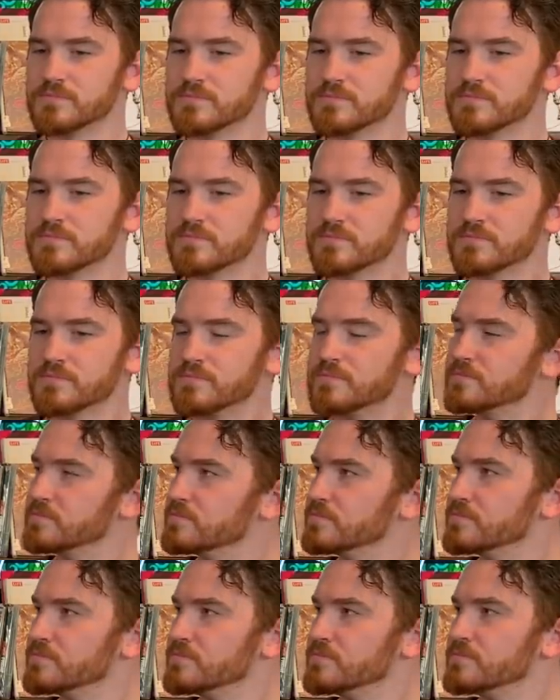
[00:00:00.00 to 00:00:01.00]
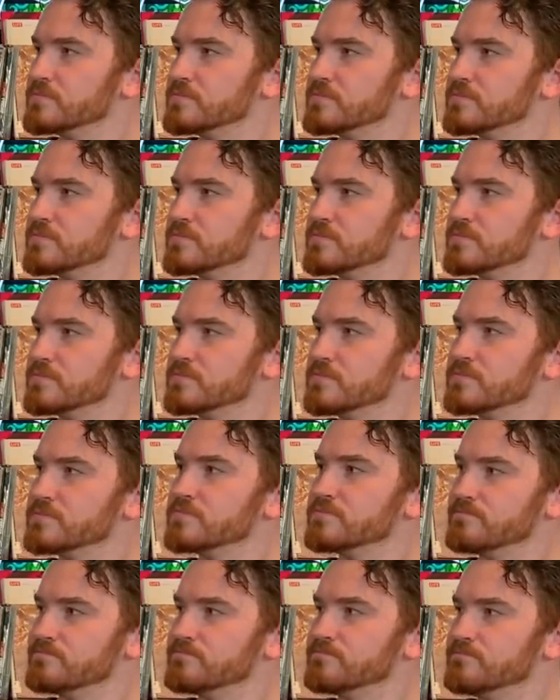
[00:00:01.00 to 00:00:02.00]

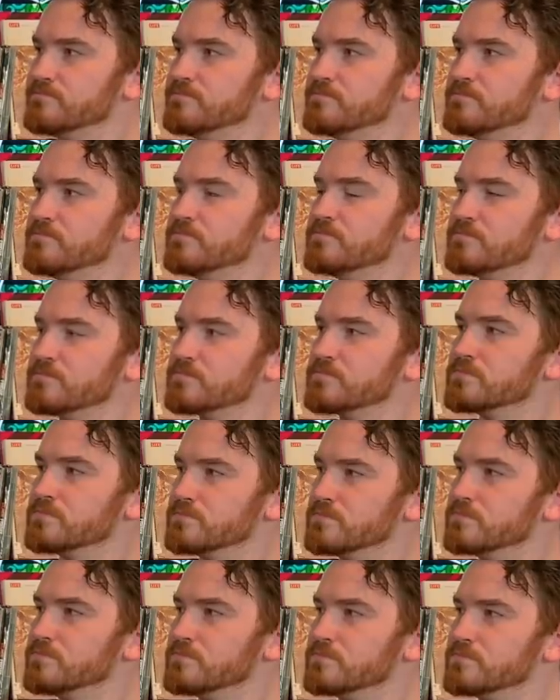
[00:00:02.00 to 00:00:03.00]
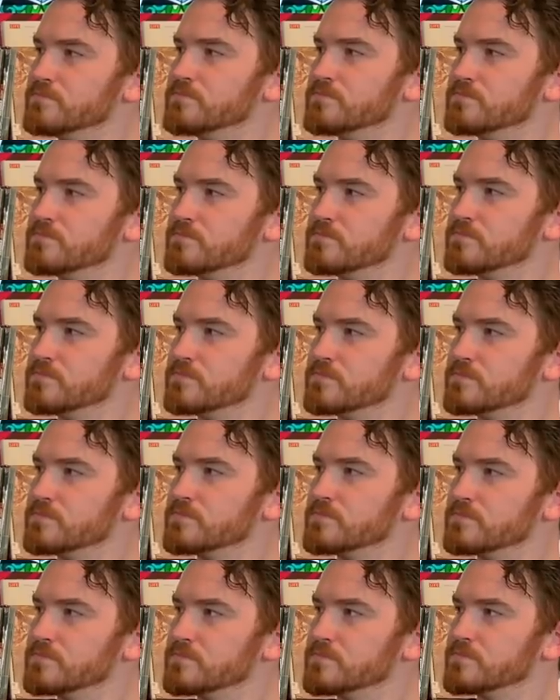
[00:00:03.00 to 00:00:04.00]

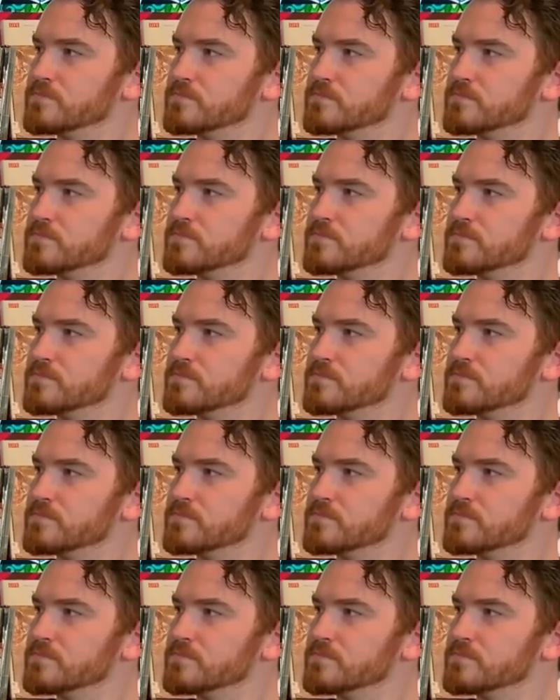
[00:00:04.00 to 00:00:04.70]
(not speaking)